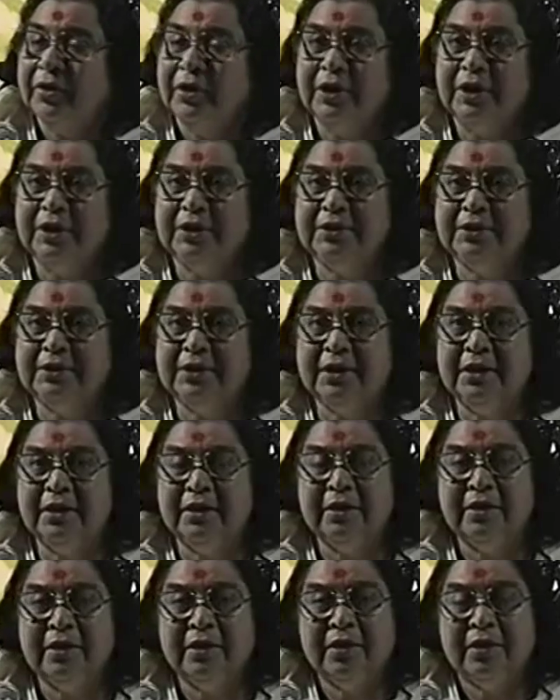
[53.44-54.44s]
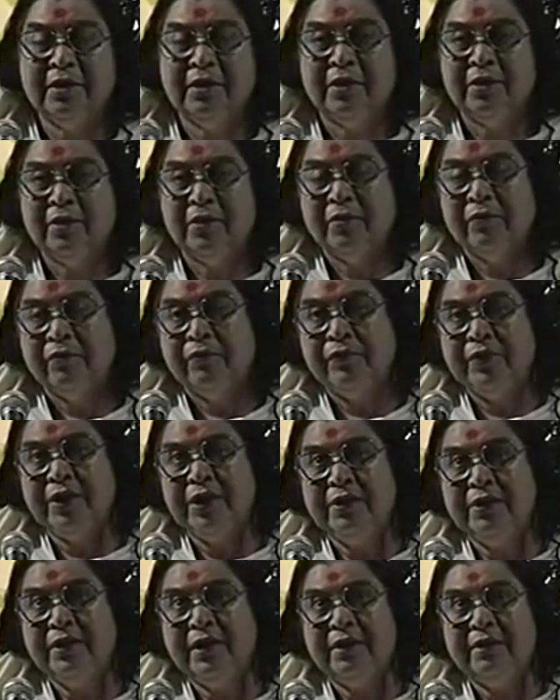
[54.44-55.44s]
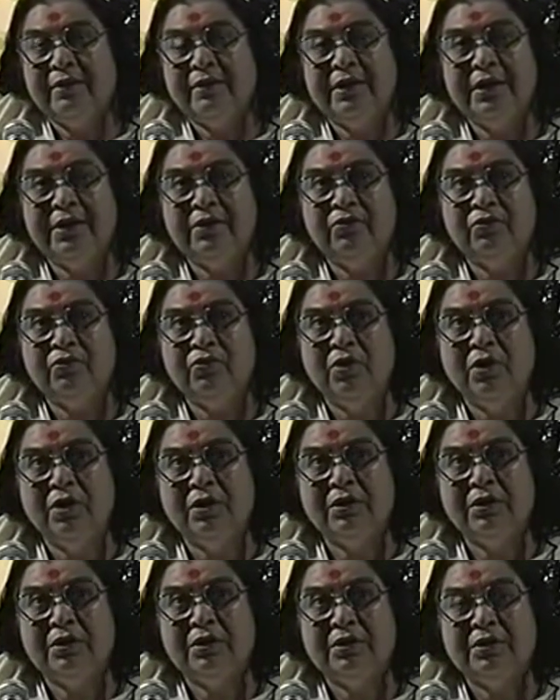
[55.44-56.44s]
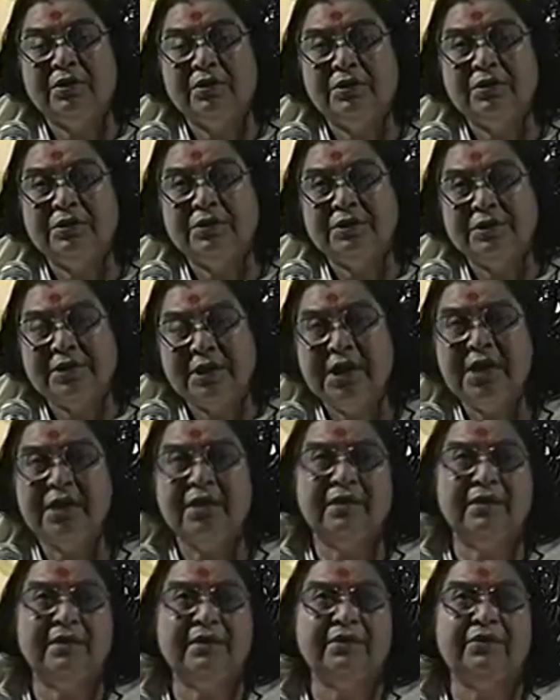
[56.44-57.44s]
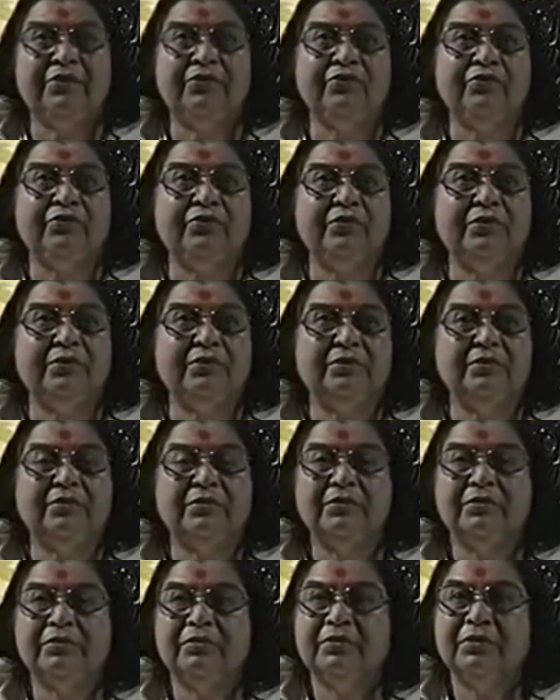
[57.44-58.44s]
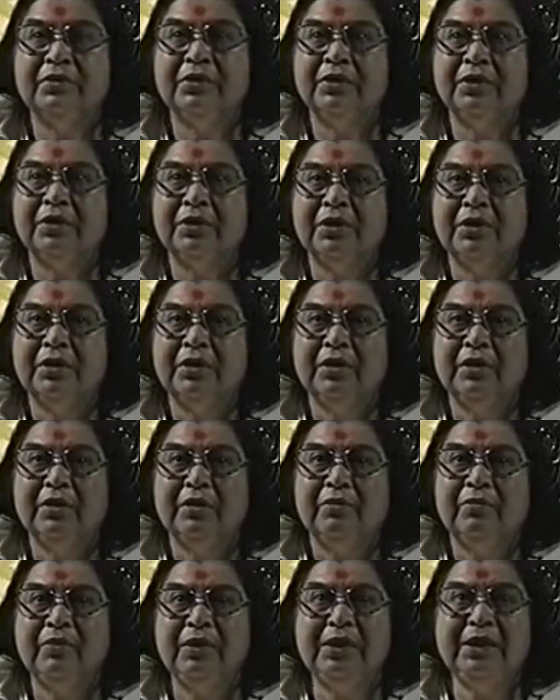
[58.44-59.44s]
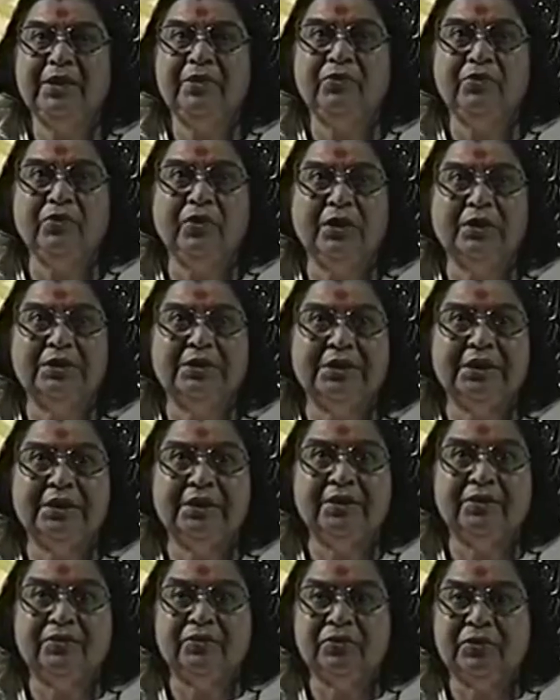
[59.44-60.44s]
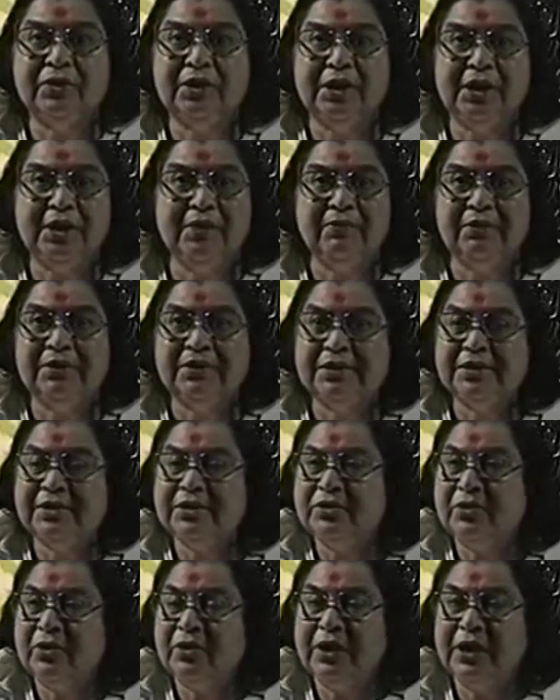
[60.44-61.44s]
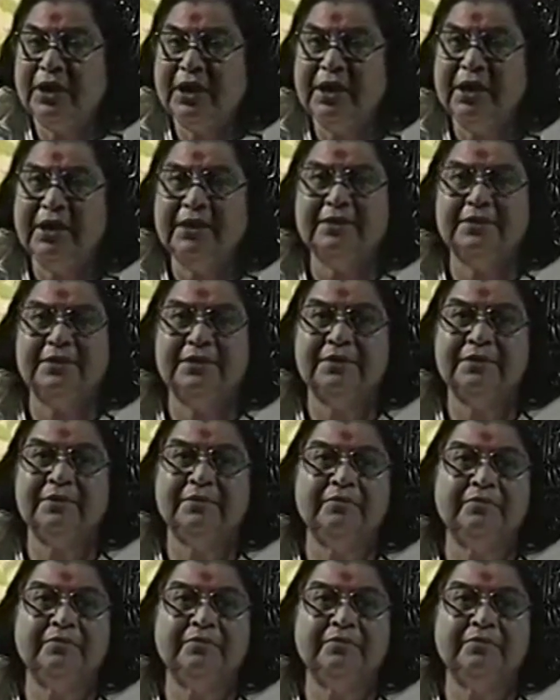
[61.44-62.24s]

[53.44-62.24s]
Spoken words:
It's a thing that they do not seek the truth. When they do not seek the truth, the evil sits on their heads.